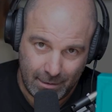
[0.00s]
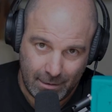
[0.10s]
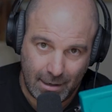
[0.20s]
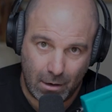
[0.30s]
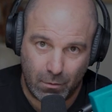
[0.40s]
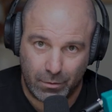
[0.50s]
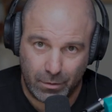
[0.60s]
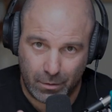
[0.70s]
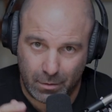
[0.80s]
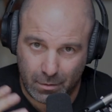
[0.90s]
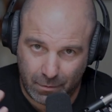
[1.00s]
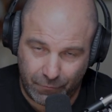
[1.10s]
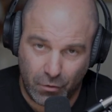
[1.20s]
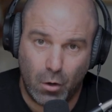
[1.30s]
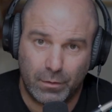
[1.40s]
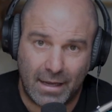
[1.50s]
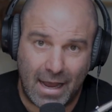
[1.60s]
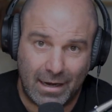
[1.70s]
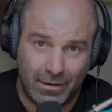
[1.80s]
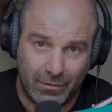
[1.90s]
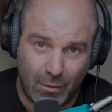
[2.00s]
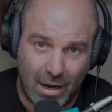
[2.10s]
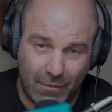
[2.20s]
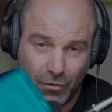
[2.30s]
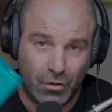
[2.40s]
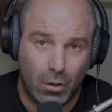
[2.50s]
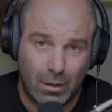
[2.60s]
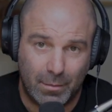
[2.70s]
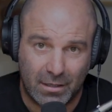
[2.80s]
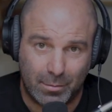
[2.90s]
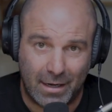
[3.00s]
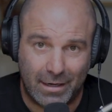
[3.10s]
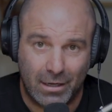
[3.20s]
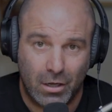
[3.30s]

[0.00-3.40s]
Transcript: Now, if you know what the and is, great. If you don't, let me explain.